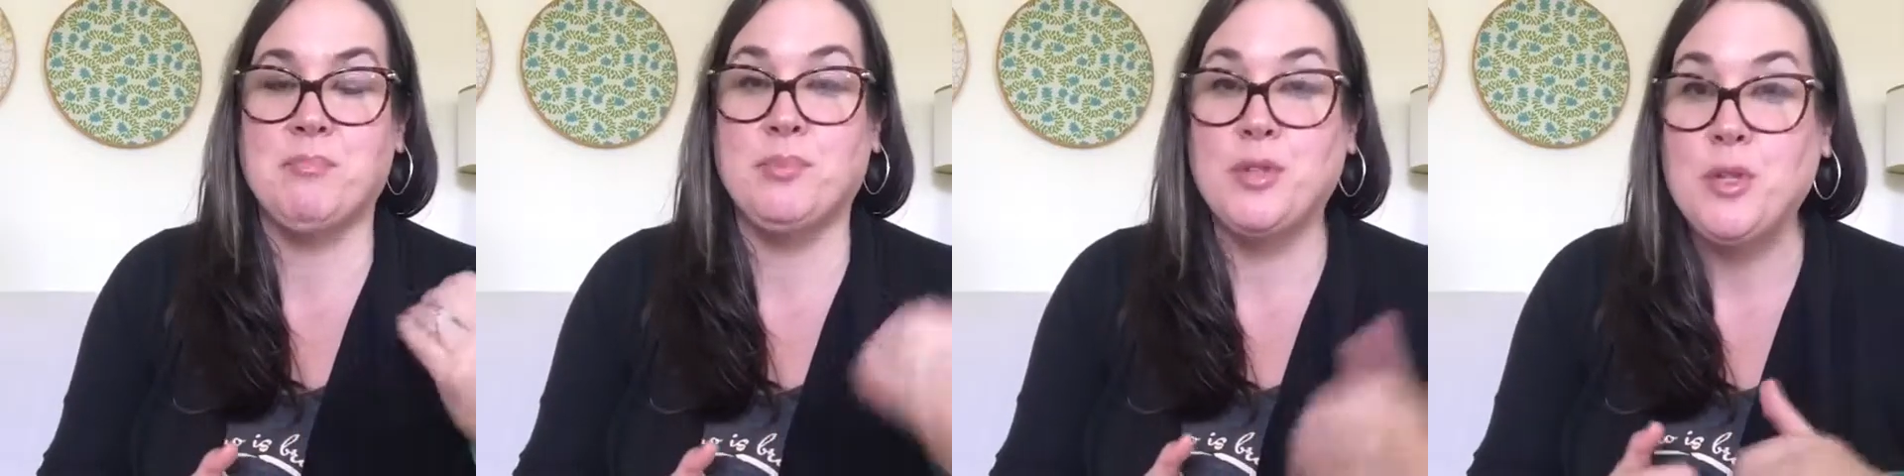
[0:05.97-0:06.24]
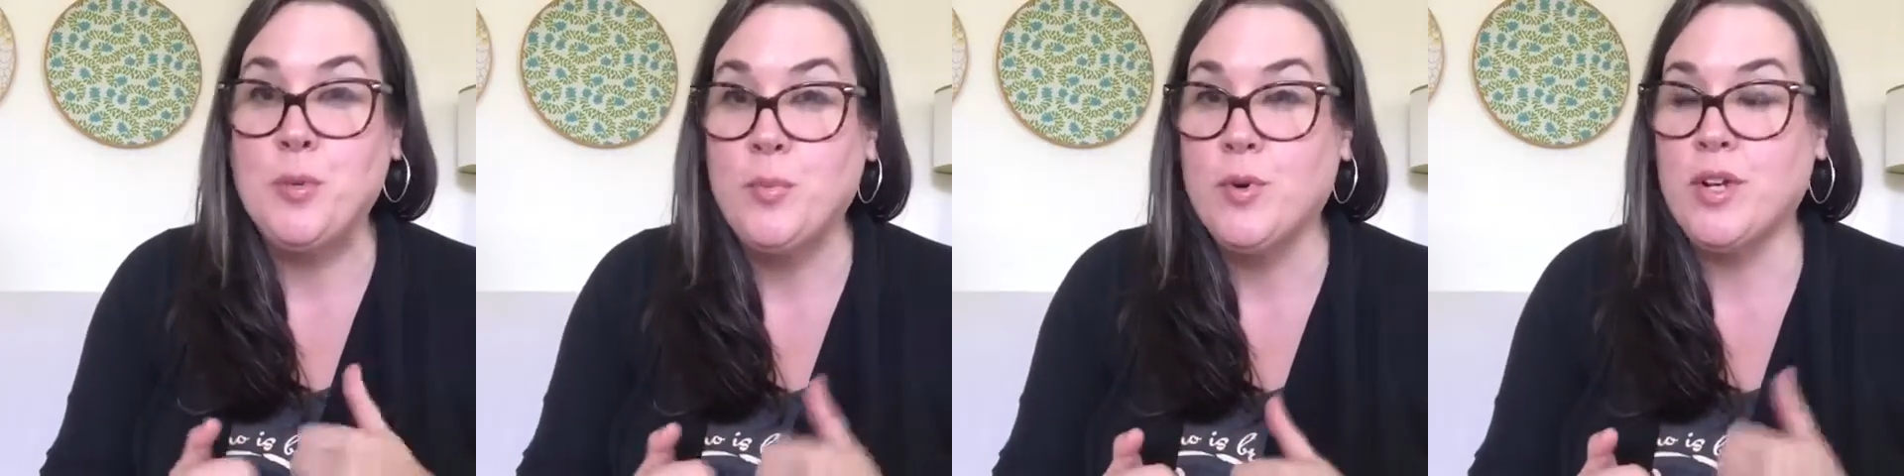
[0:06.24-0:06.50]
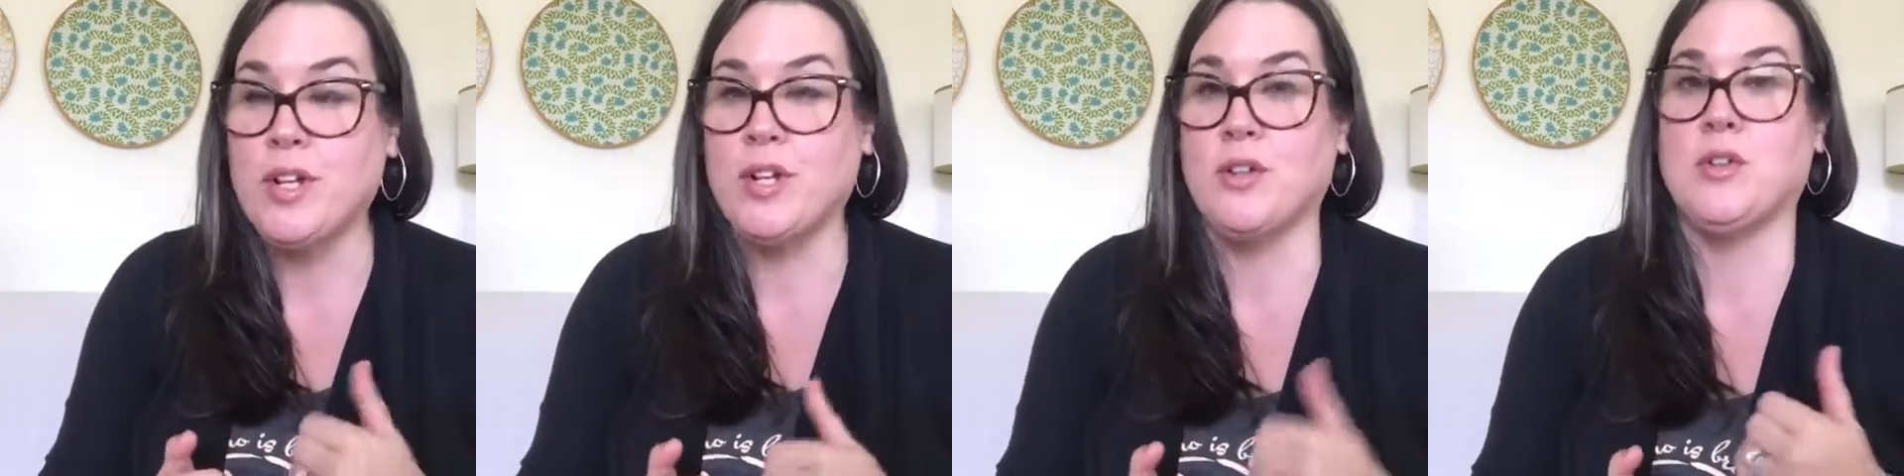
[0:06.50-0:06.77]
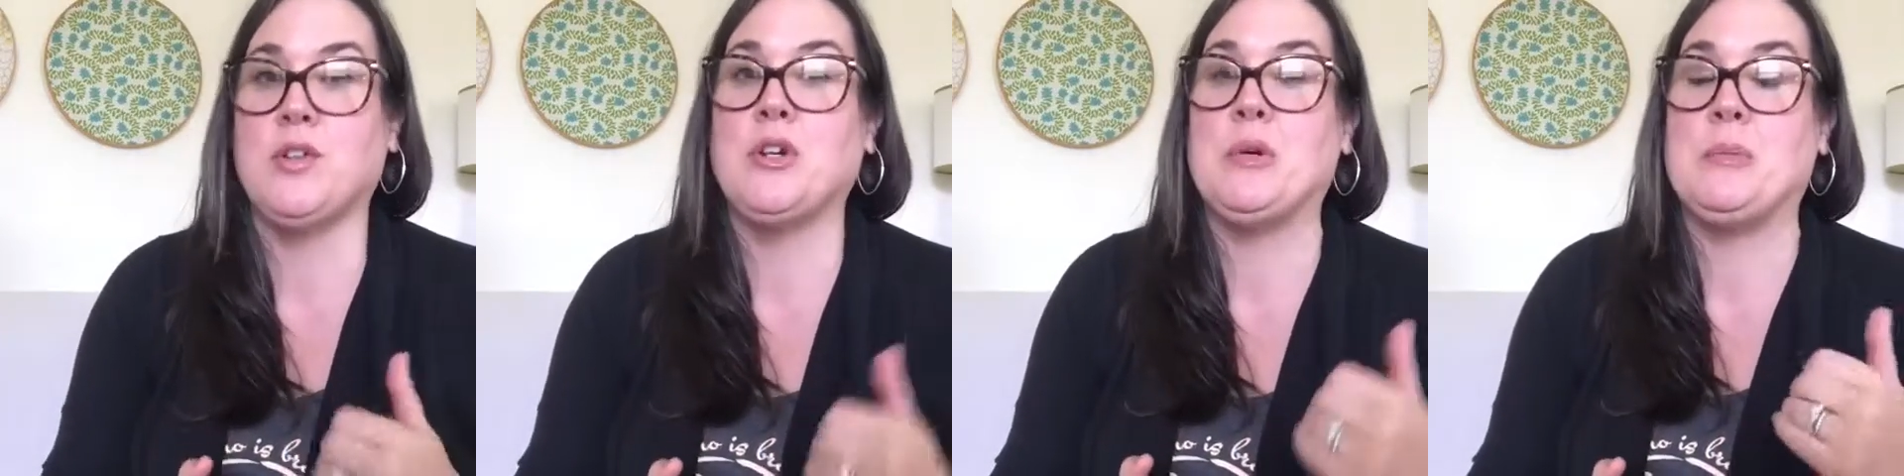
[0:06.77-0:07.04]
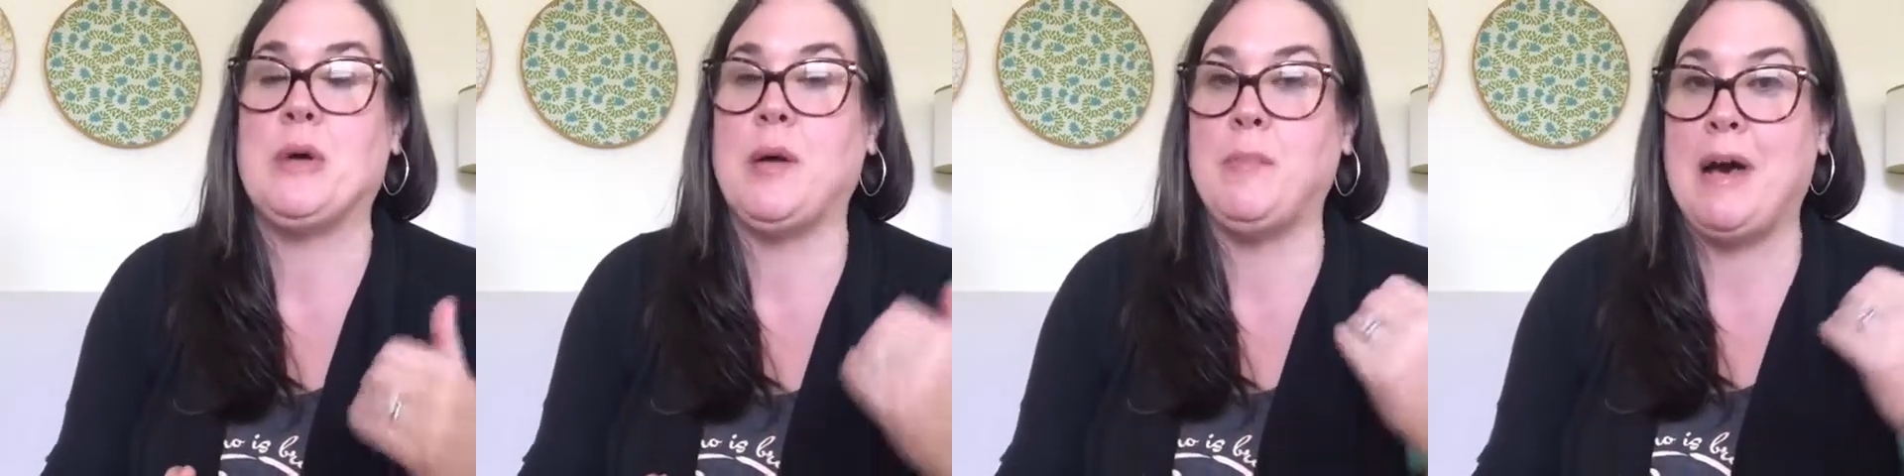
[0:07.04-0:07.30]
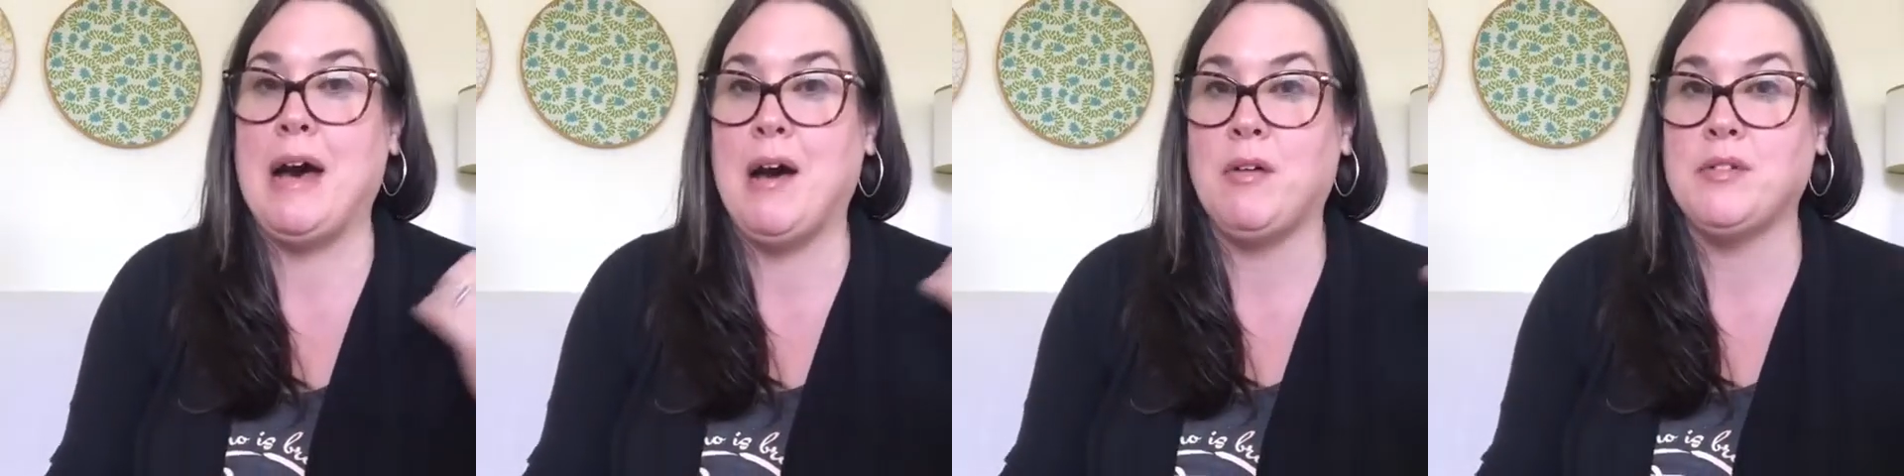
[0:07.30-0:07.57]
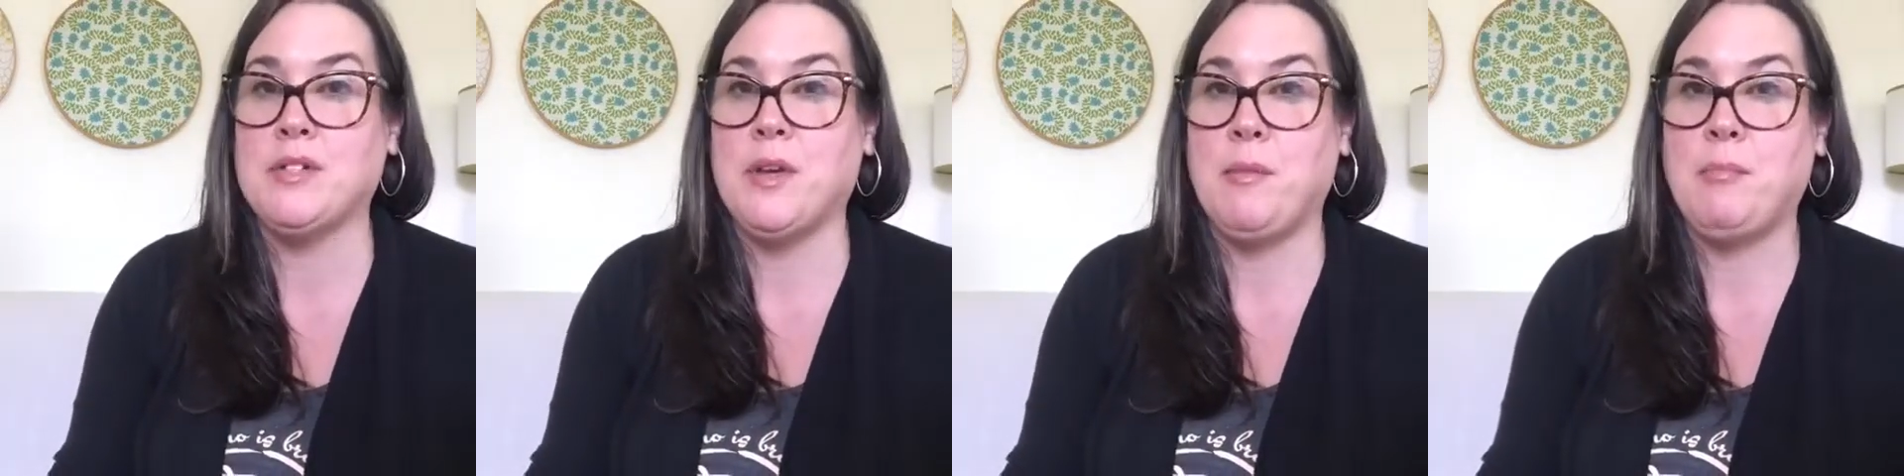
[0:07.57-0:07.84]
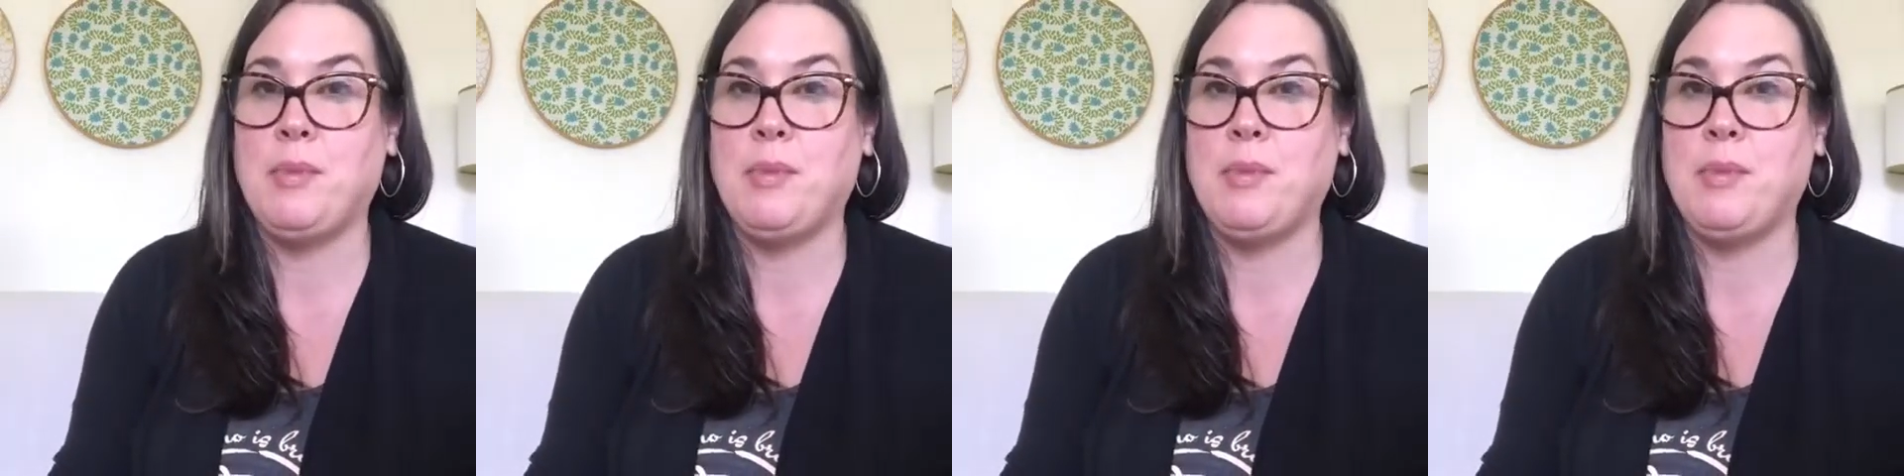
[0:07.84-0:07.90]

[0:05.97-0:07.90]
Blueprint group about